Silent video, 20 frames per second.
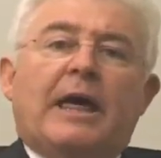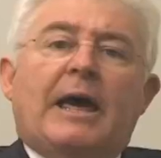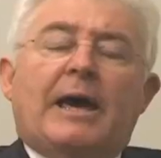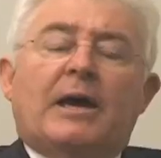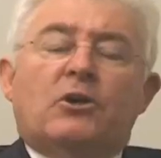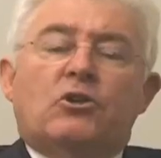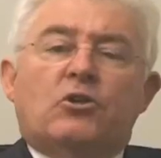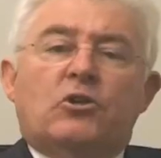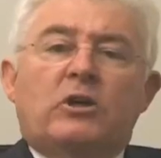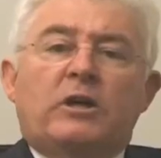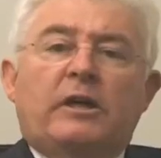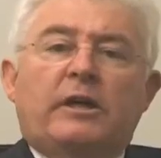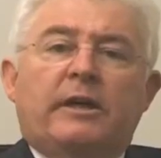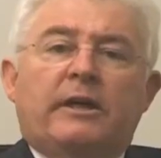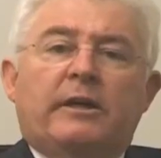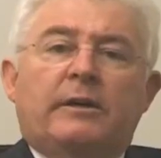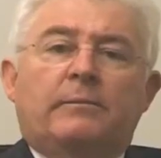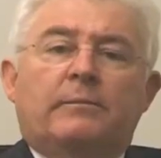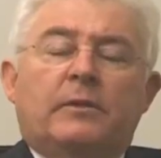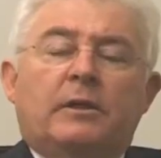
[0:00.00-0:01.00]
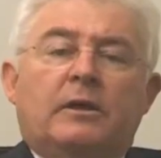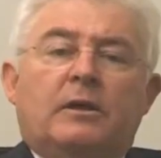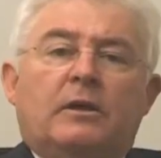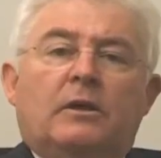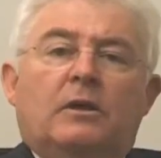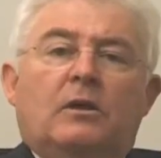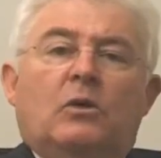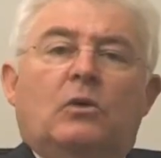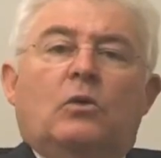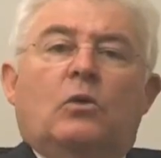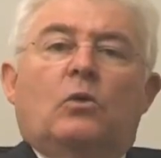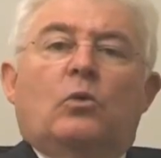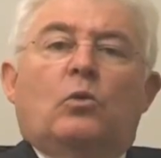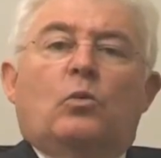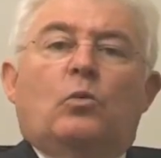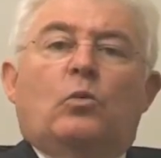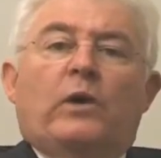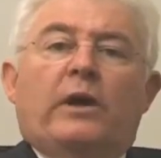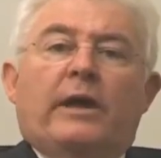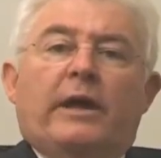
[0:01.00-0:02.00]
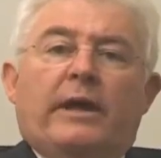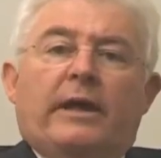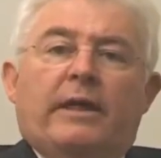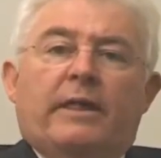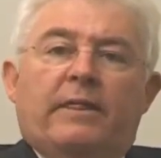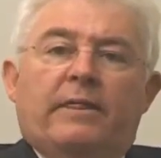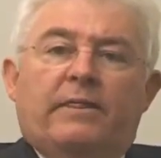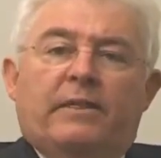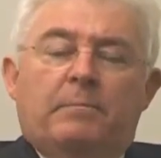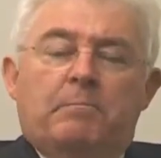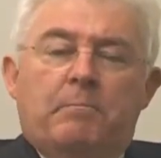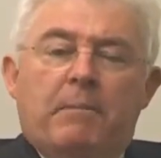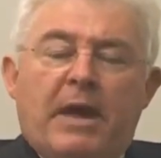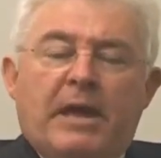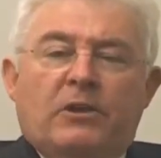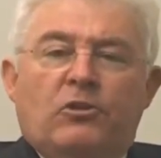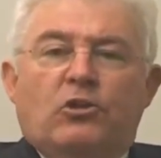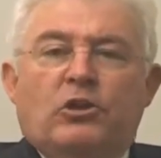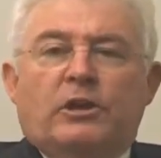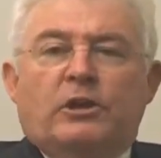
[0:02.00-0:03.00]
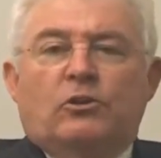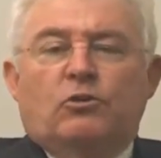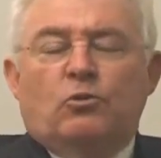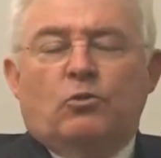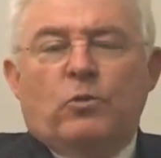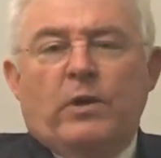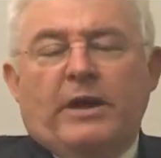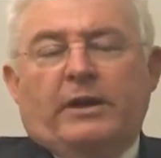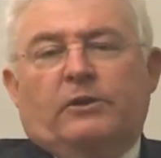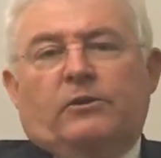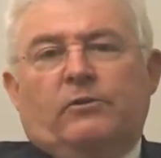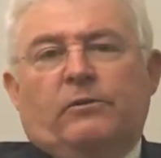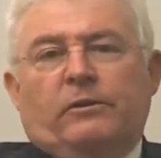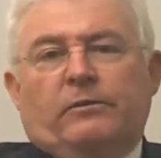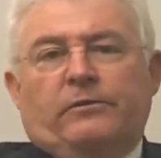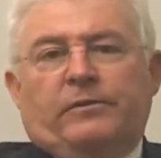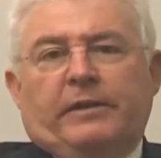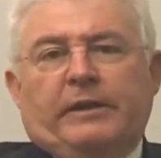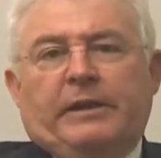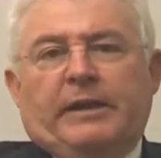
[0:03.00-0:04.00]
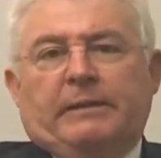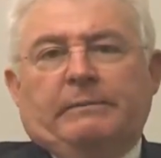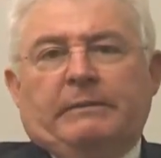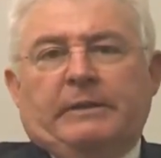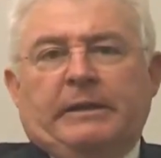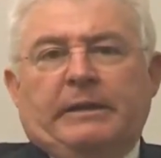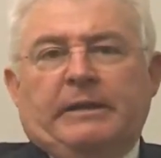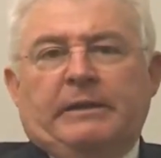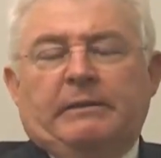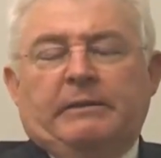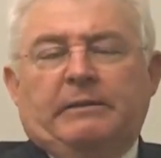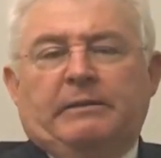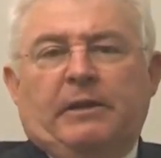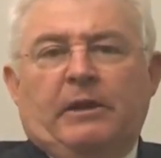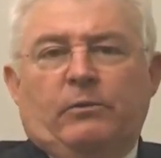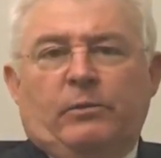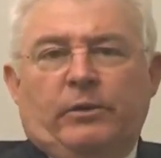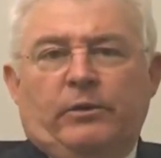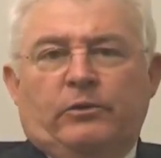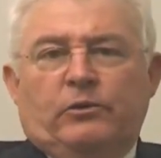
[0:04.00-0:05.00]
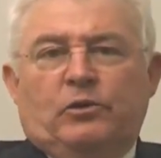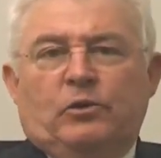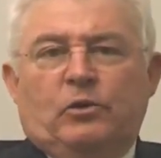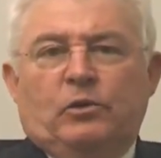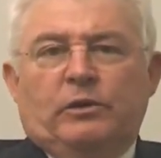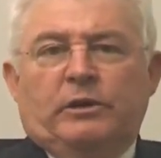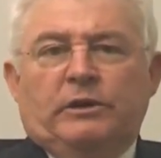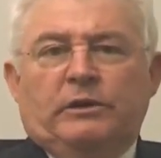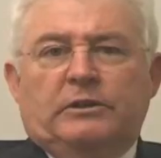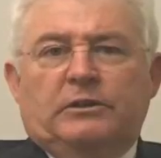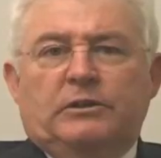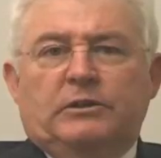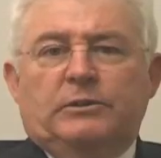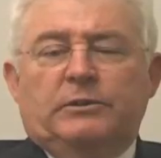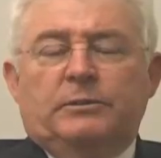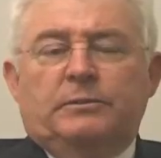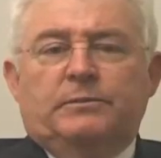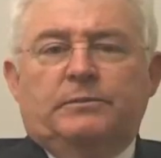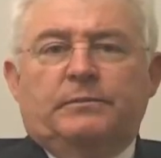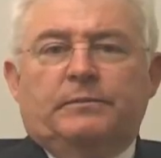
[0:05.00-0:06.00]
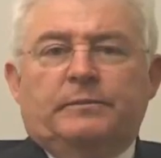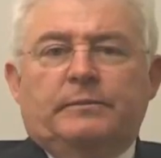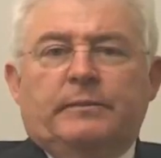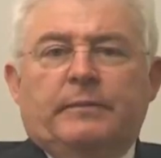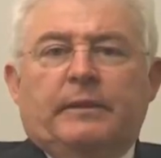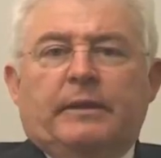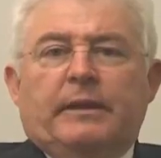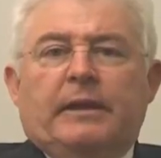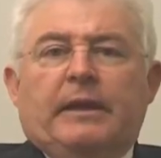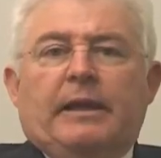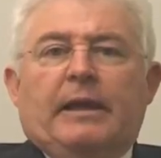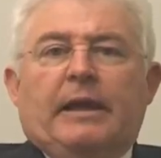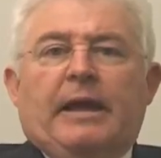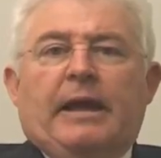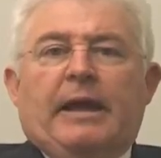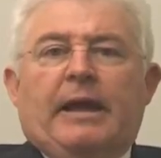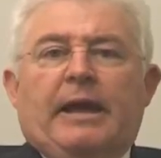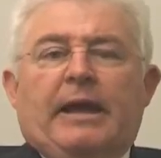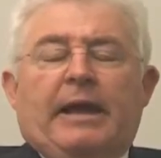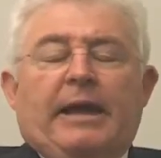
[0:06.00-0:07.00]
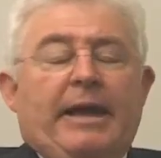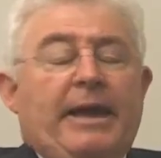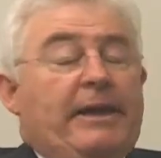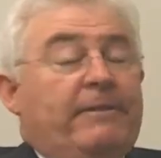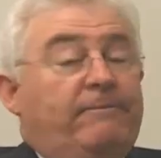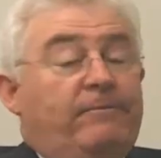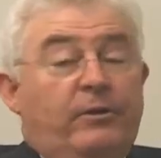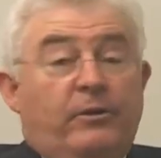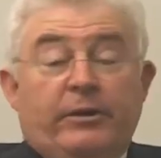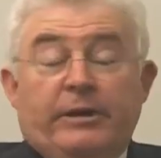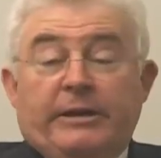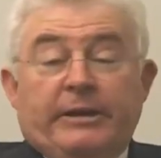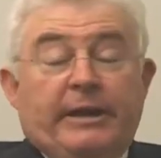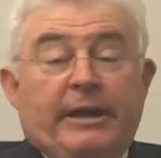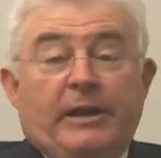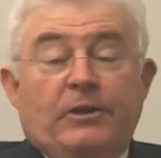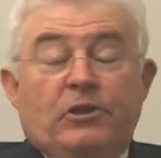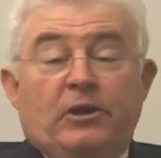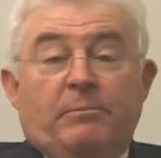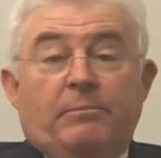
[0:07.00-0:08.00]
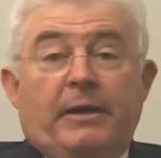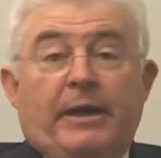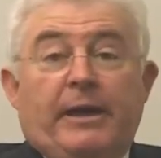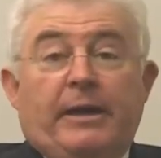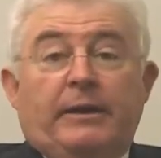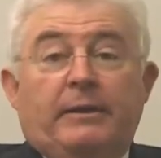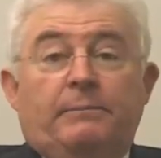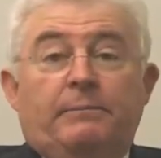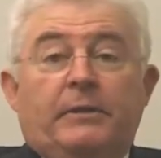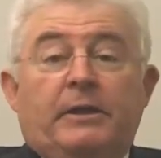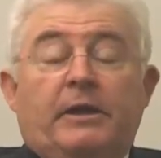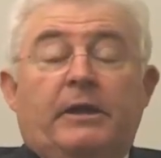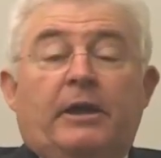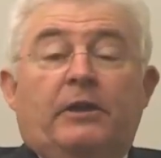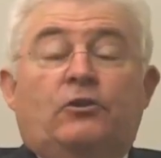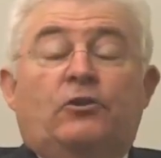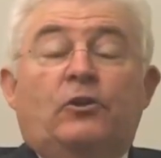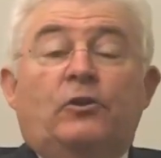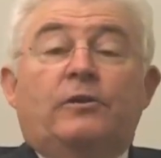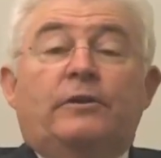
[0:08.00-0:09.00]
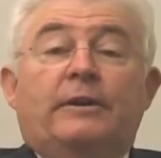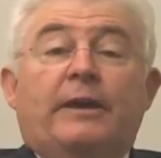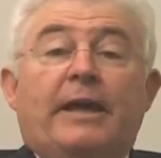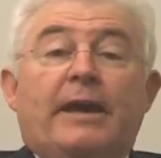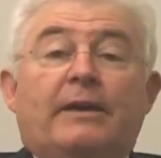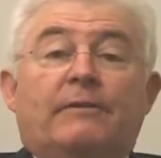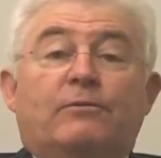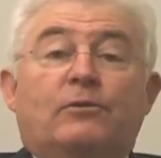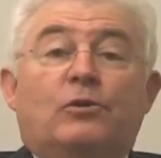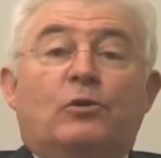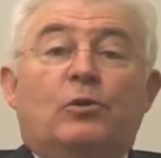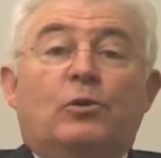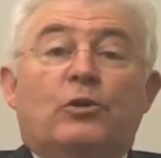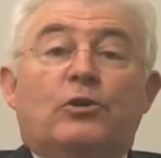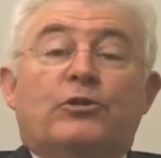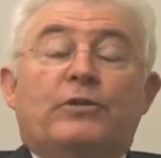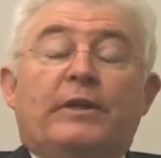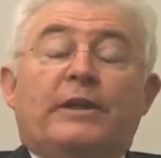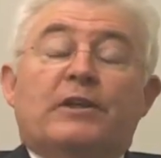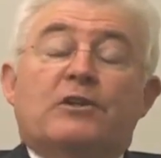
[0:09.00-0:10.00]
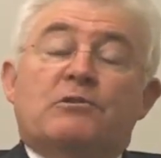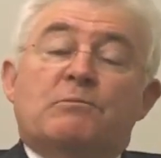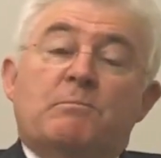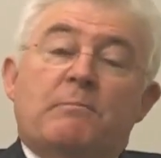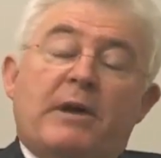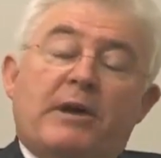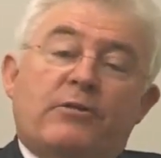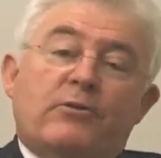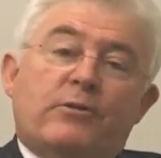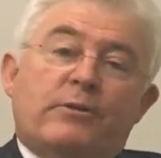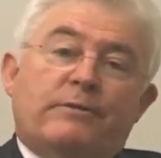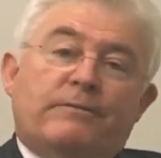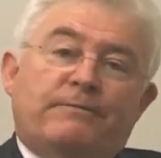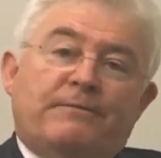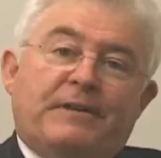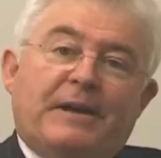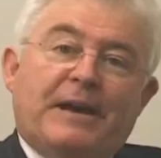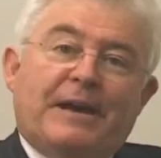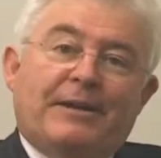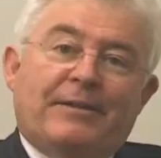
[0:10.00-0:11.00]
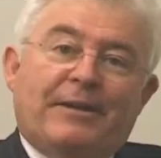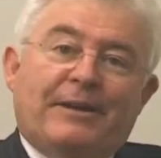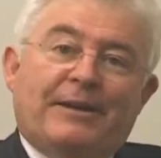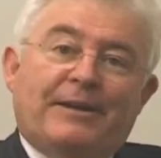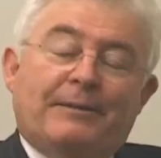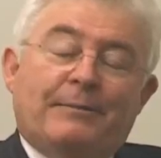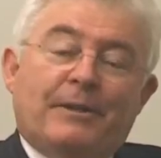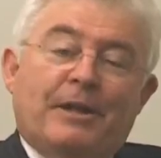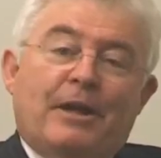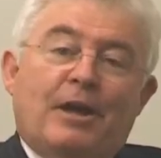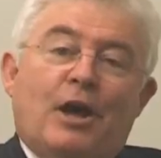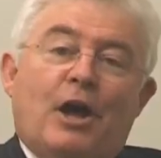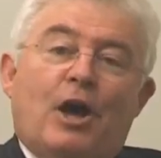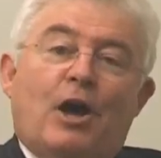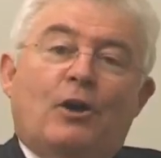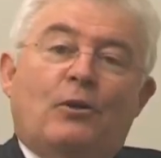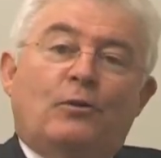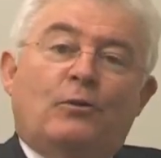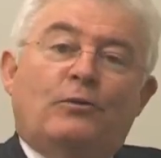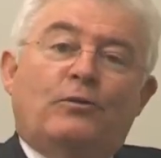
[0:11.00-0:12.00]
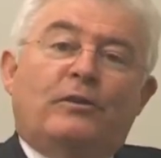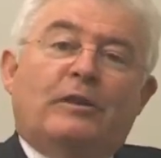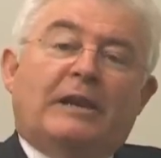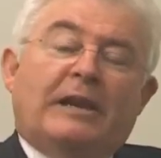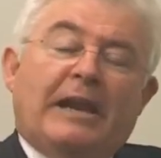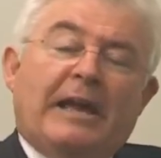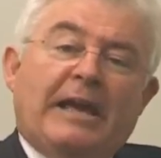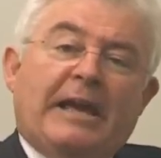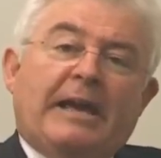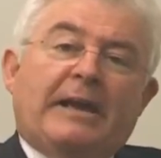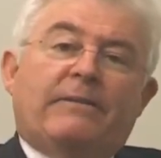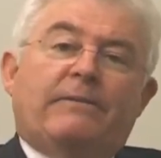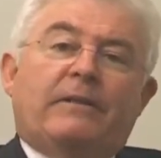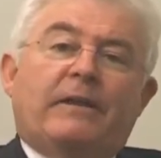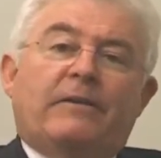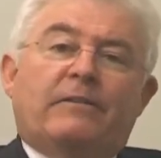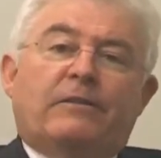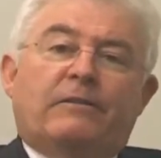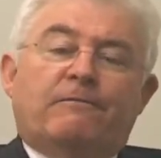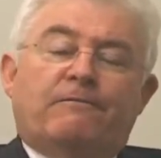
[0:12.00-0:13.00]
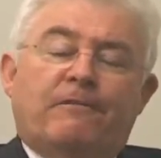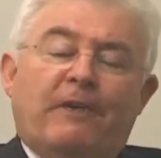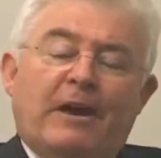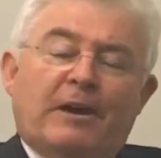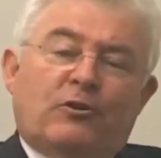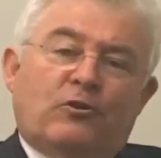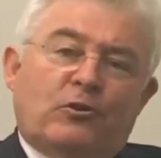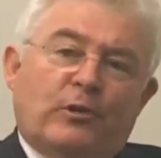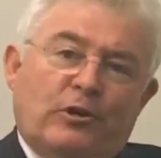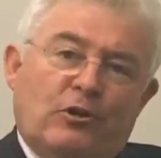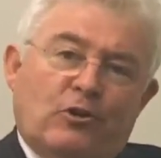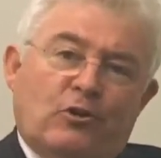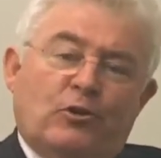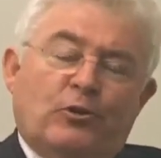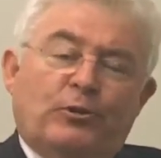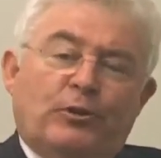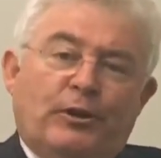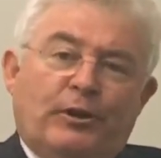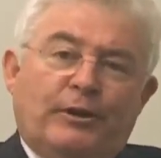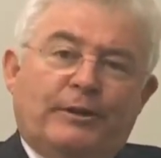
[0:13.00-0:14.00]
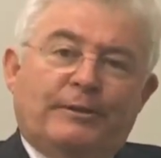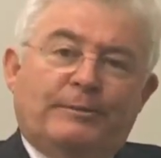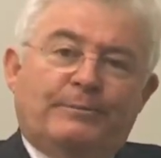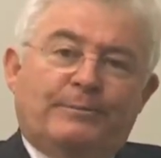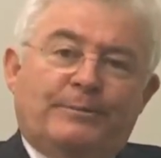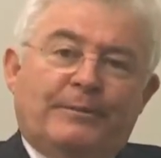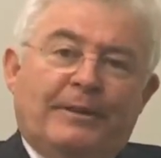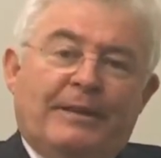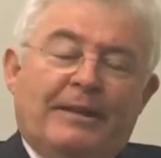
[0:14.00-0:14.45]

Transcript: last year where the managing director of the company that we were talking to, and a very engaging man, it turned out, of course, that his mother and father owned the land that the factory stood on,